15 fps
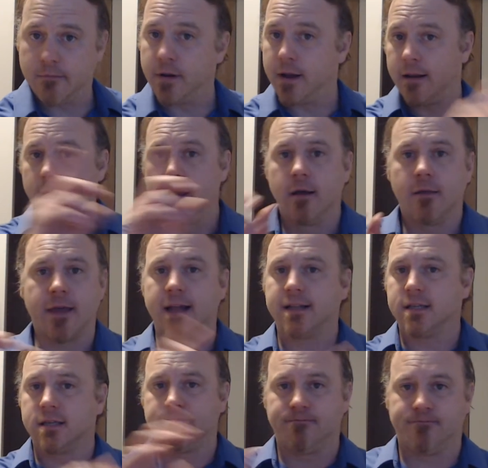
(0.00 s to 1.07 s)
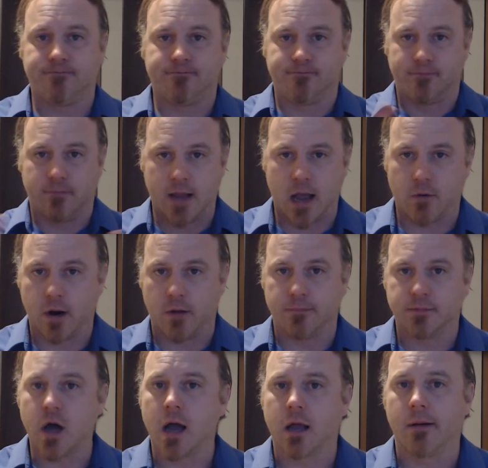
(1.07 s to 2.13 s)
But that's not what I'm
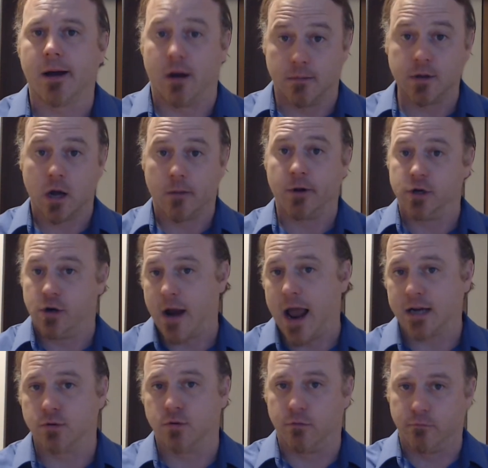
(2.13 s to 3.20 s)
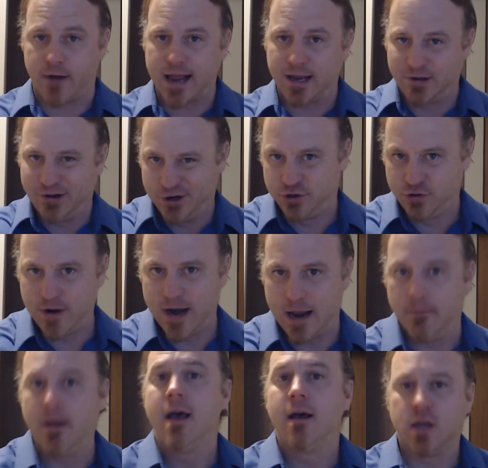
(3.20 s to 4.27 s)
talking about here. I'm talking about your actual regular dream.